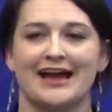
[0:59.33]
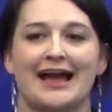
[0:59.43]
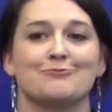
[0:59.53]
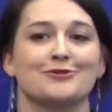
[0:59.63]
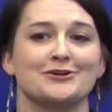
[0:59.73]

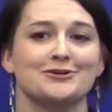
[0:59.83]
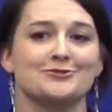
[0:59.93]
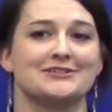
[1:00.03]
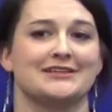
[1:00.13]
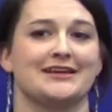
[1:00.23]
And we're
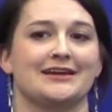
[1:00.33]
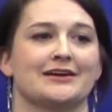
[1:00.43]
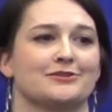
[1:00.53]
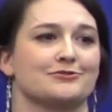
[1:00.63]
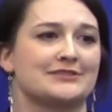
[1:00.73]

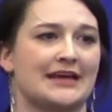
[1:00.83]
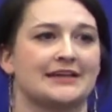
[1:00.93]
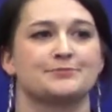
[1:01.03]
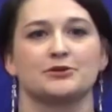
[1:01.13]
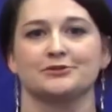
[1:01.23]
using those
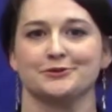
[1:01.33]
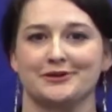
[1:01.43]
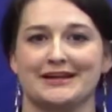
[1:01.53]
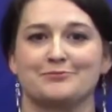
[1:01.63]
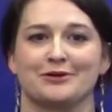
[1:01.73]
textbook
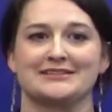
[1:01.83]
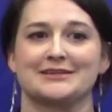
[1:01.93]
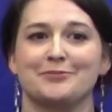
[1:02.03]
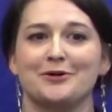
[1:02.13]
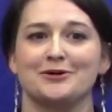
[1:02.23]
learning
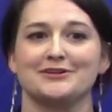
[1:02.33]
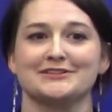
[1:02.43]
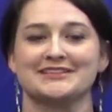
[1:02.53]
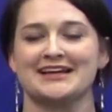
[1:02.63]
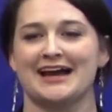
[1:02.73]

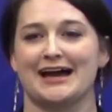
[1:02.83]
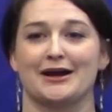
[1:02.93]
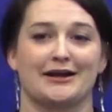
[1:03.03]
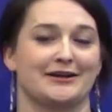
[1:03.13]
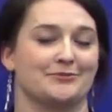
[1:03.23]
principles,
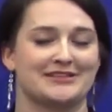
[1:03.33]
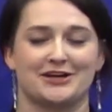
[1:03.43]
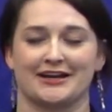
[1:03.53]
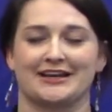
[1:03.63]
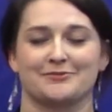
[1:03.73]
and I'll be talking